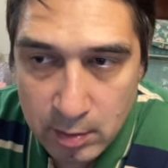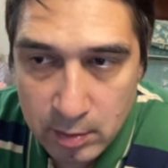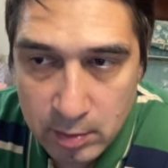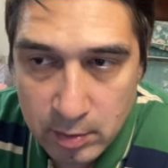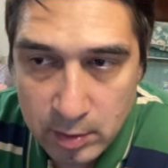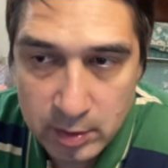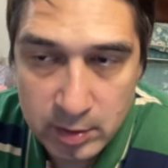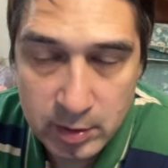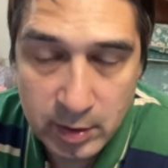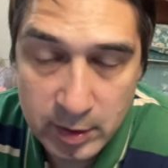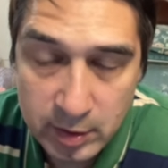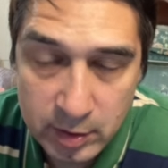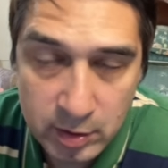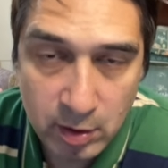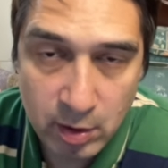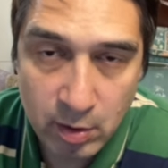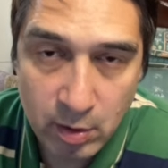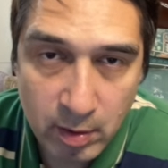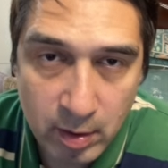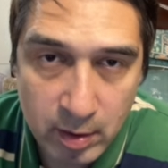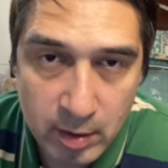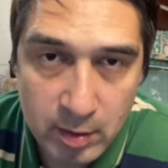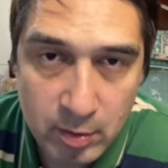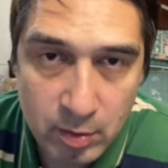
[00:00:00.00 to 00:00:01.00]
It's
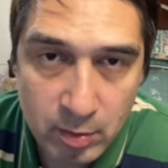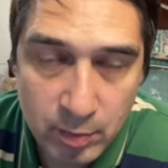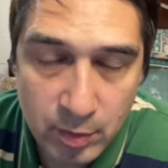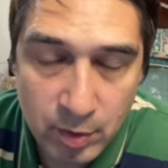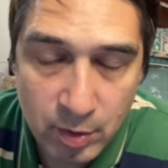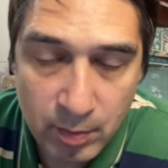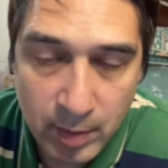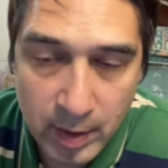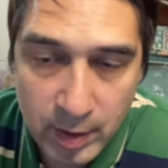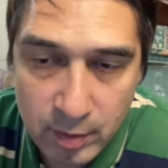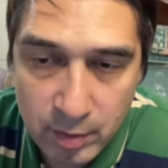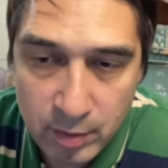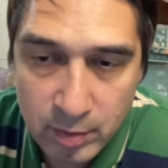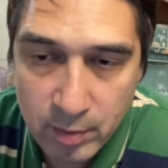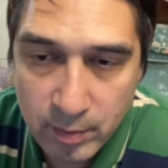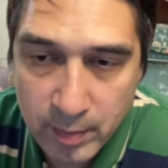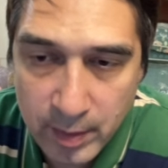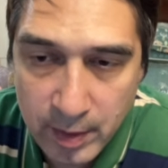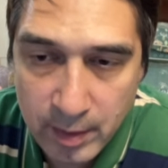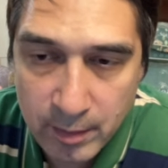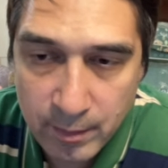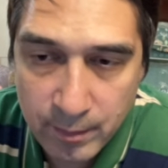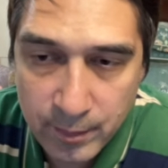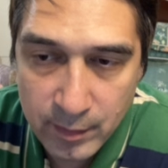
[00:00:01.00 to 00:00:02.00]
slow on Ubuntu, to
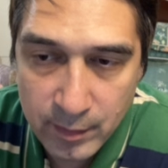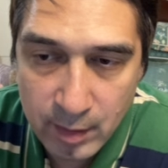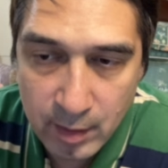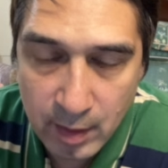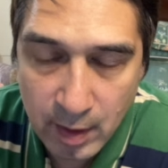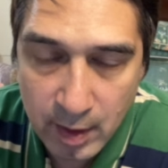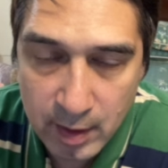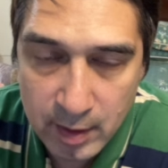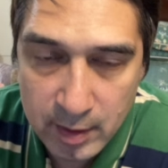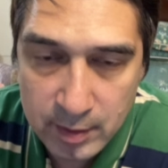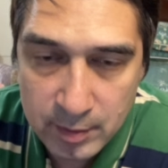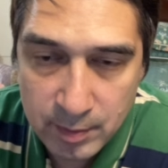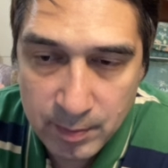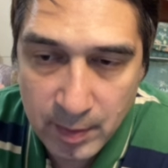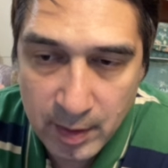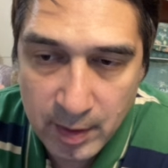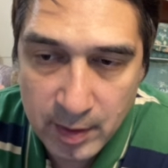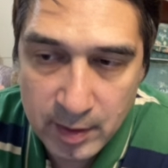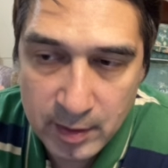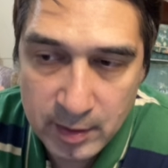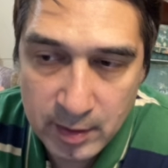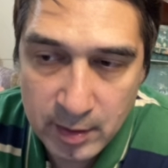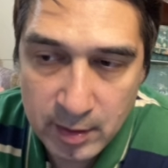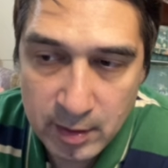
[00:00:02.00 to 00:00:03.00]
be honest, but
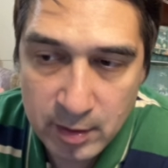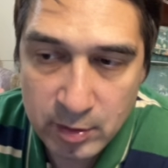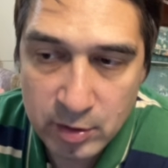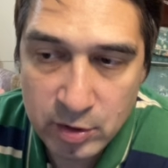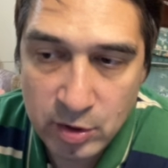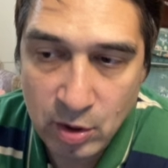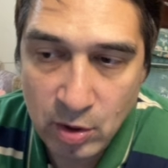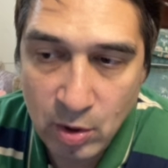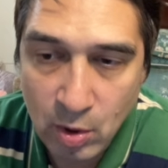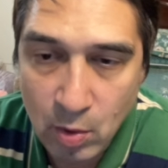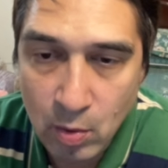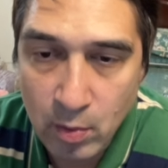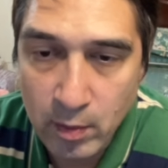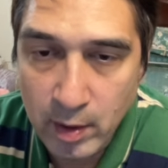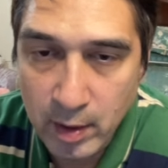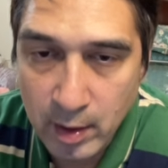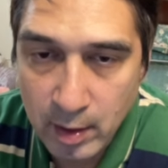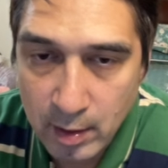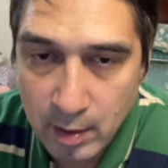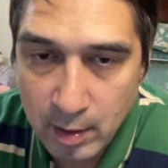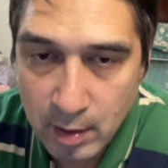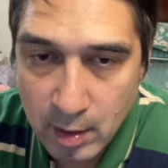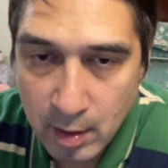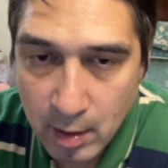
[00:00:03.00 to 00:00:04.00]
it's a little
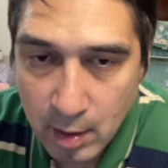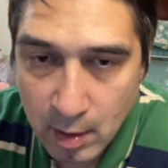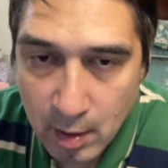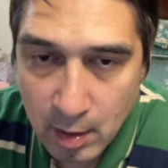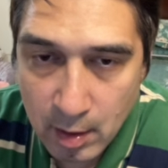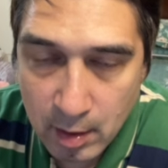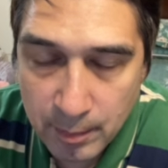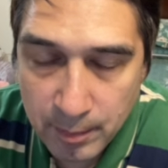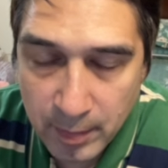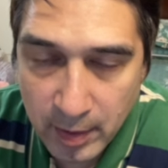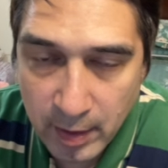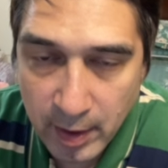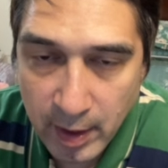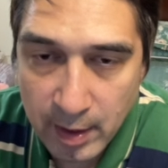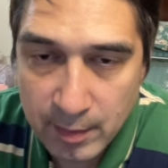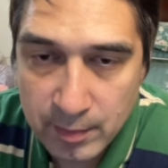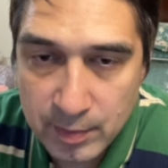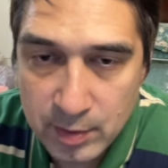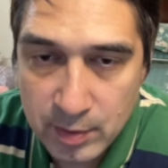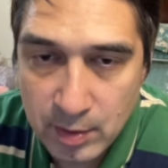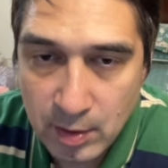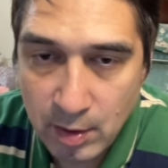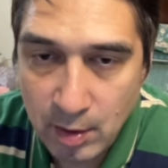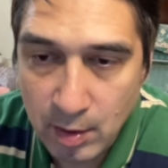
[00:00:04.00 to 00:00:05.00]
slower
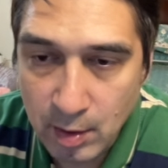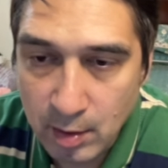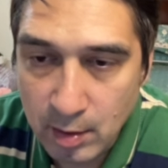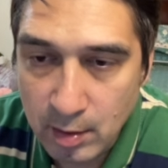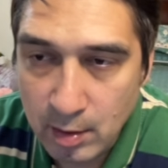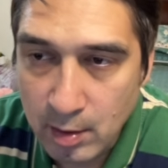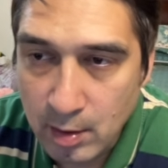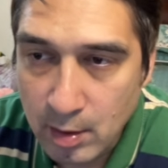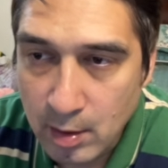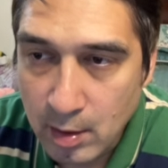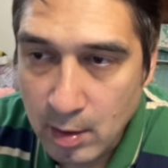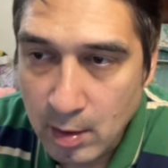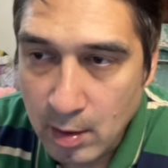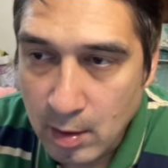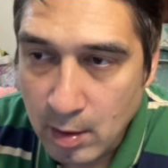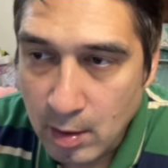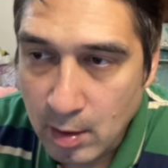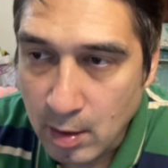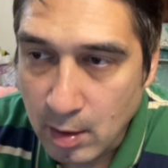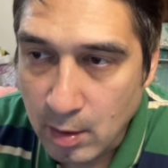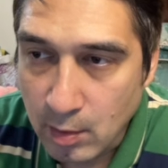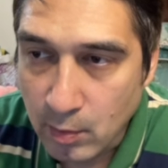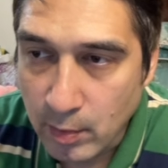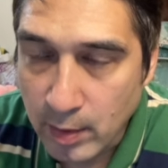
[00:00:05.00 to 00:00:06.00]
perhaps on
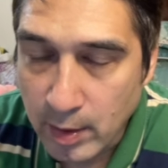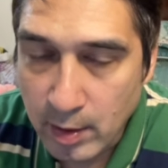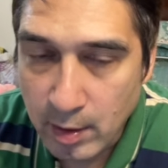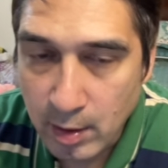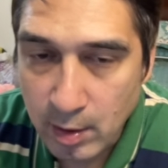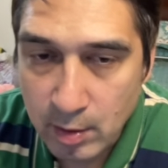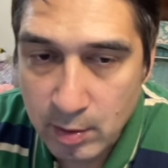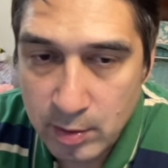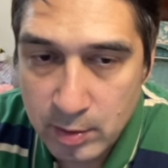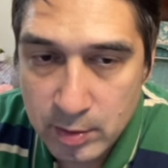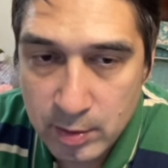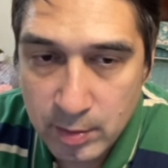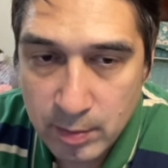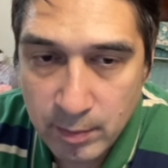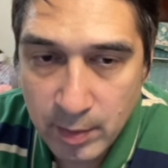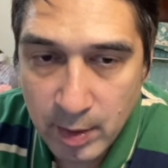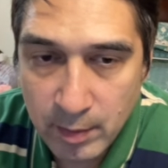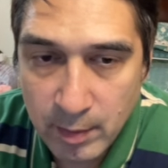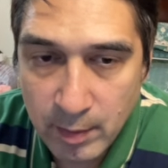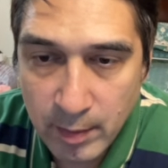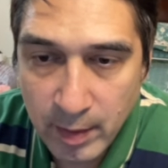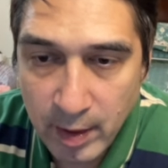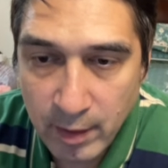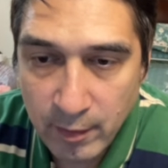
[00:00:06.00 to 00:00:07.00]
Windows,
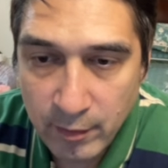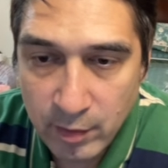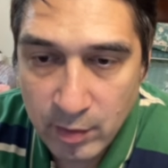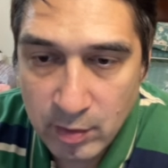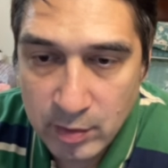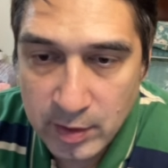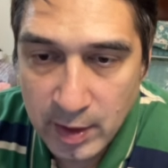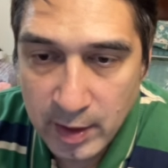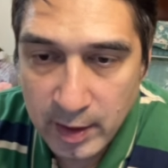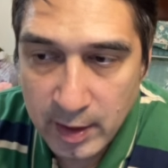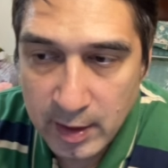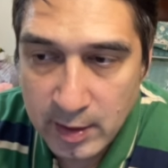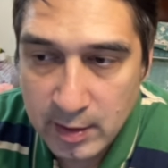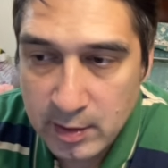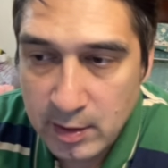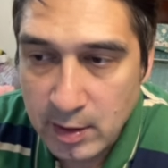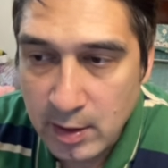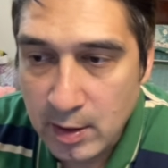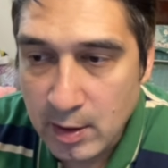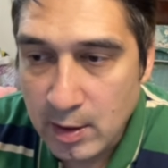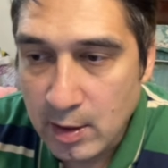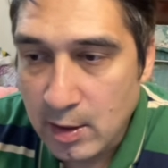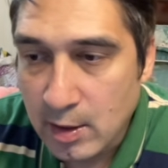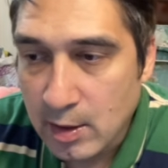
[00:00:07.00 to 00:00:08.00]
maybe by a few seconds.
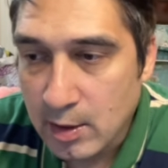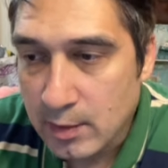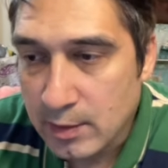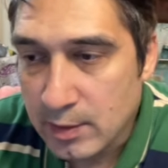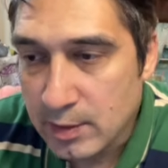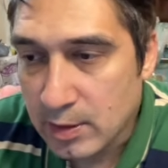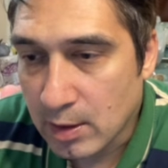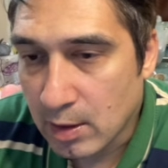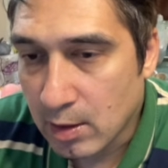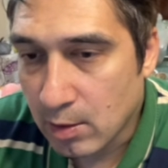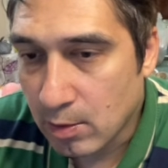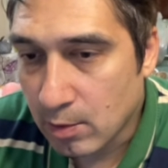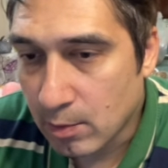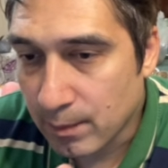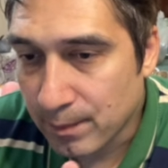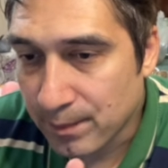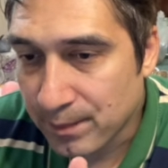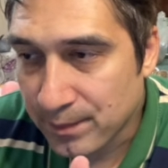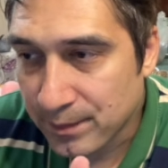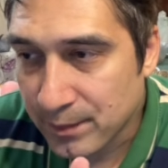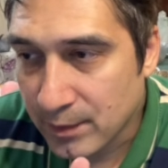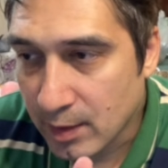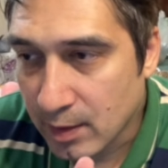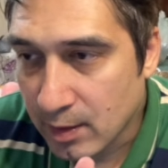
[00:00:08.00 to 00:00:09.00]
So
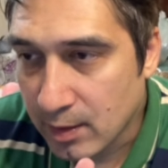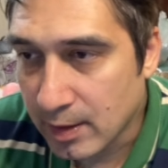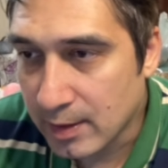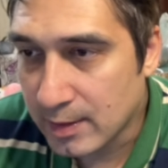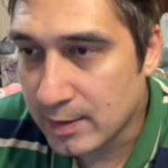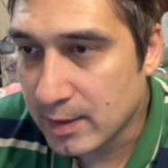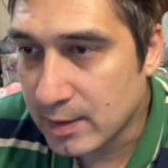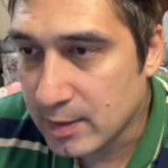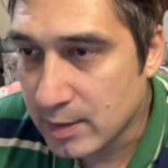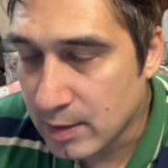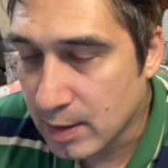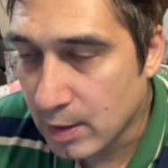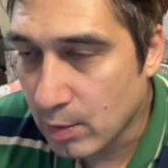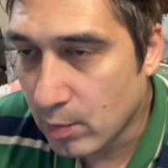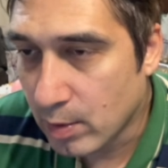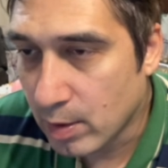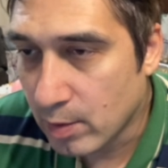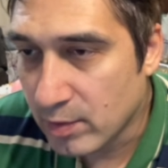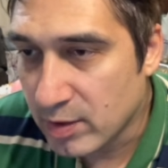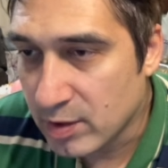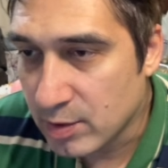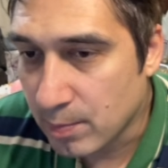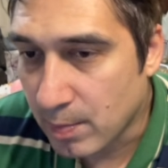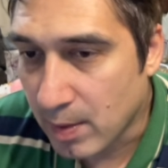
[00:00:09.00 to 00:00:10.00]
let's just see what
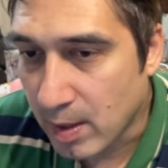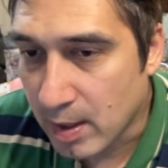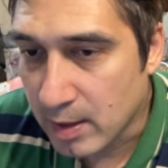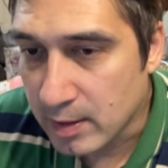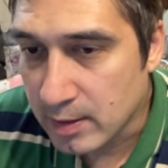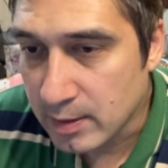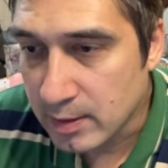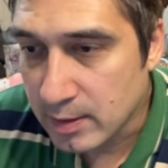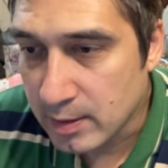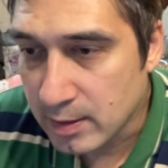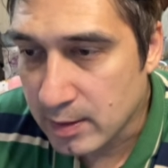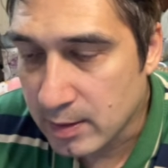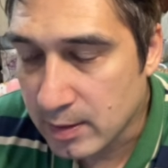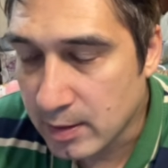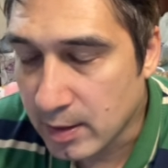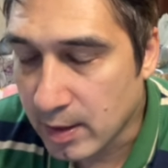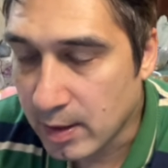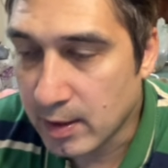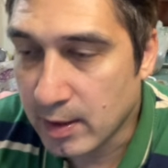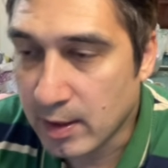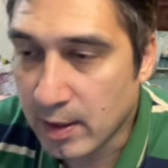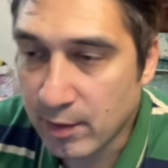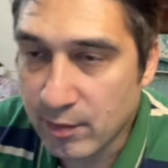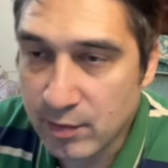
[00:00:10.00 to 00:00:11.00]
response this
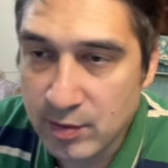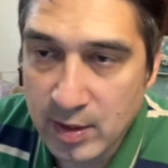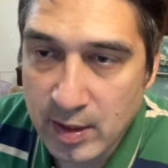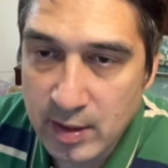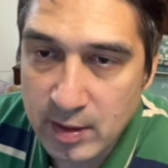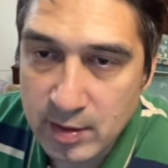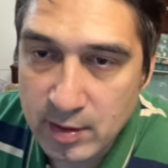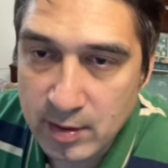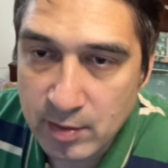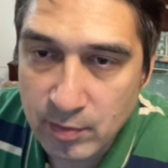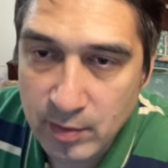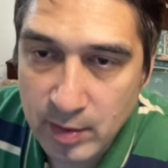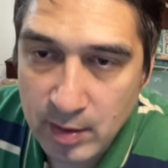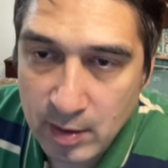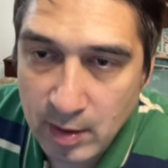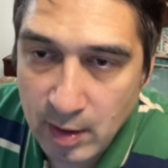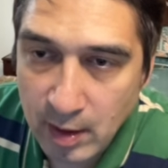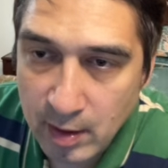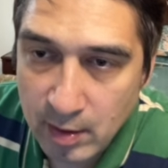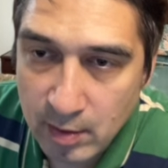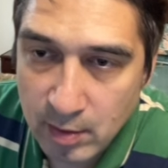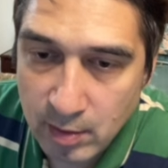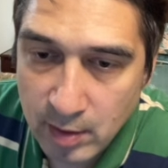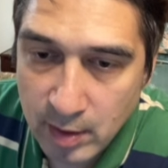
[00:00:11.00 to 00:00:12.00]
thing gives us.
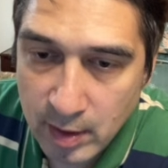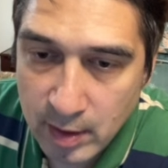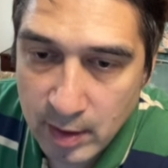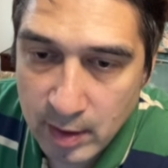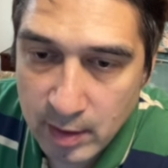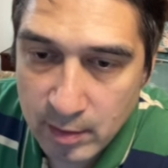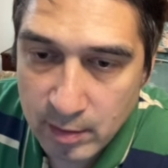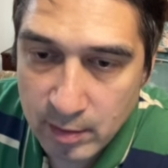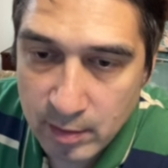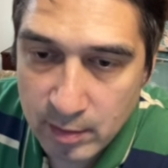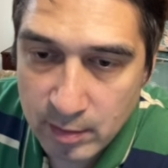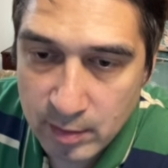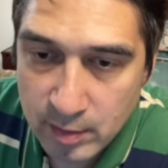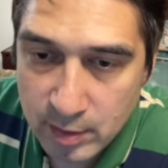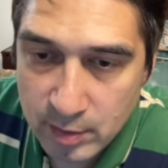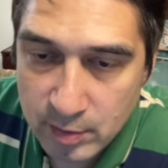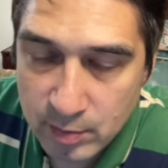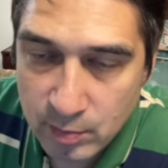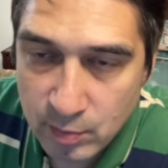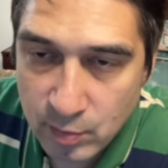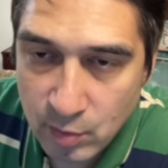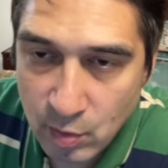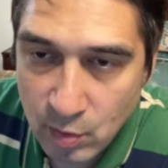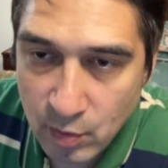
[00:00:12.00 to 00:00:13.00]
I'll go ahead and just
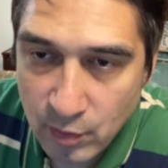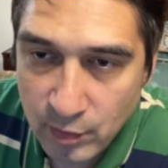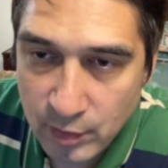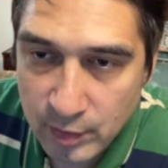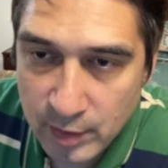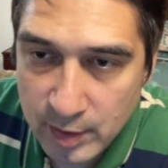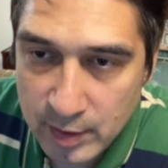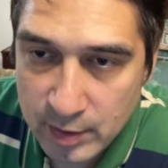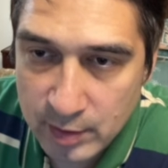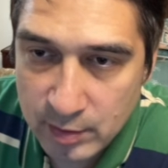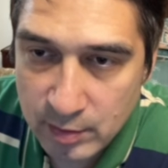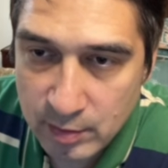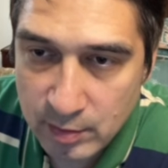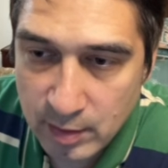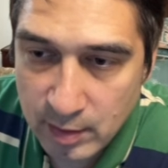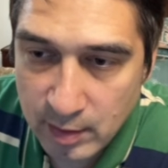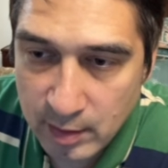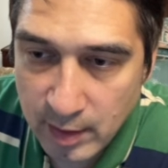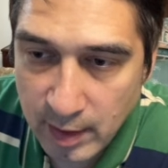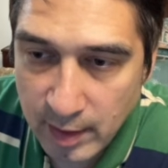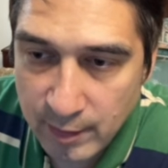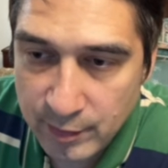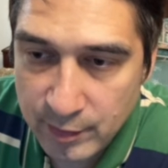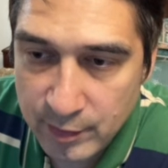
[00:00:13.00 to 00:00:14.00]
move this to the
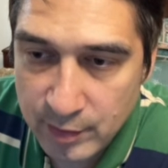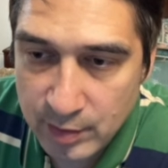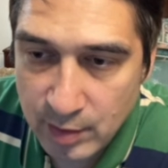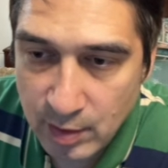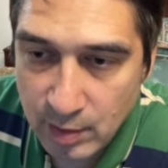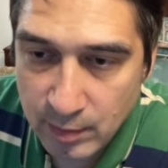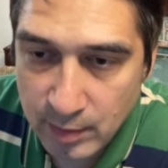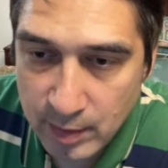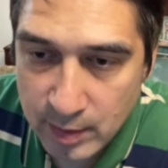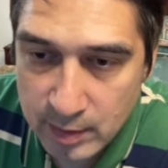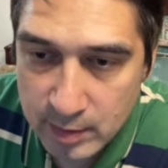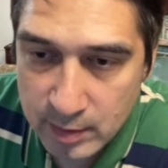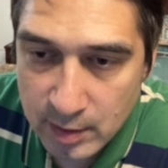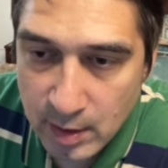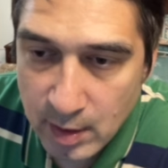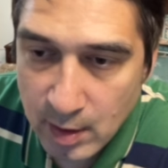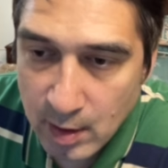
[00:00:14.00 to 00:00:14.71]
left. So it's